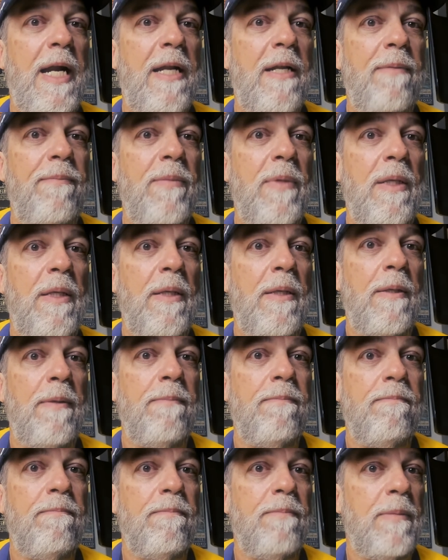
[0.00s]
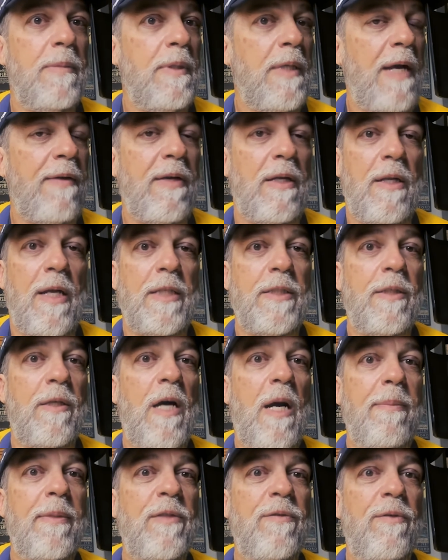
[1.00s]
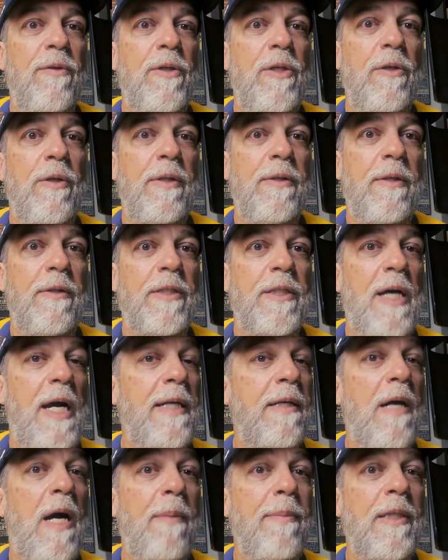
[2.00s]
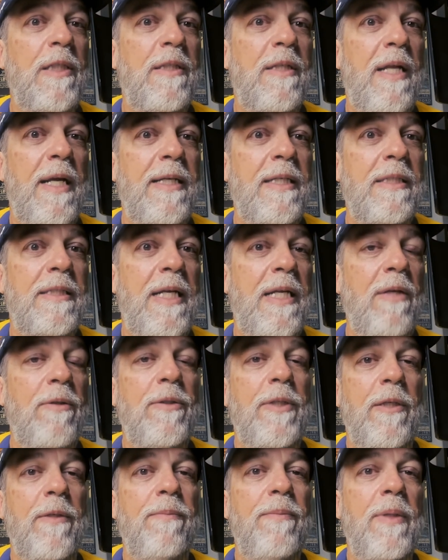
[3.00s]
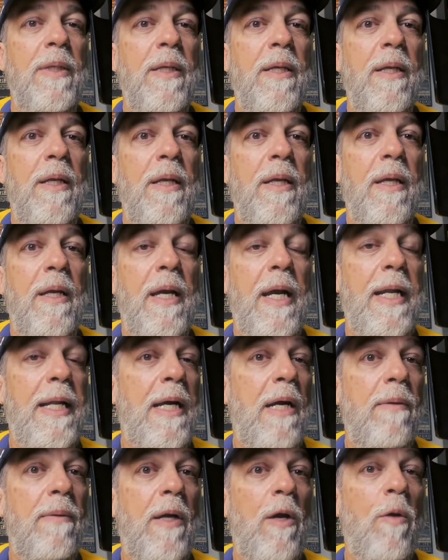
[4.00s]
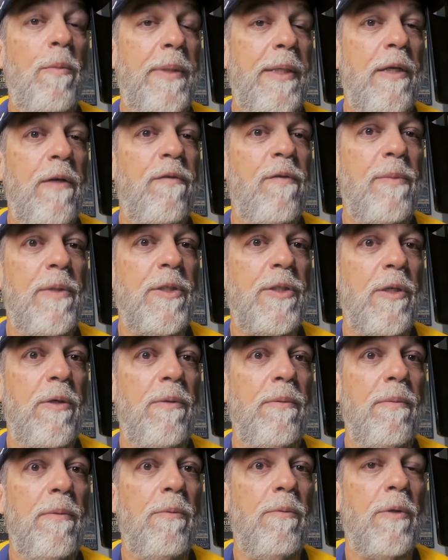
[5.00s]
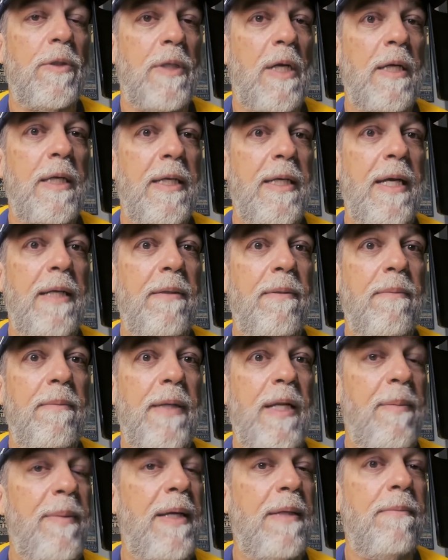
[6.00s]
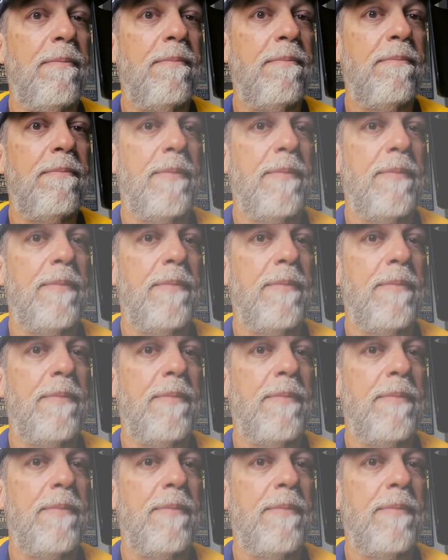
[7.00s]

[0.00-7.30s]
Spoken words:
Canada. I got lots of copies for you, signed copies that I can send out to you. Anyhow, I hope to hear from you soon. We'll talk again in a bit.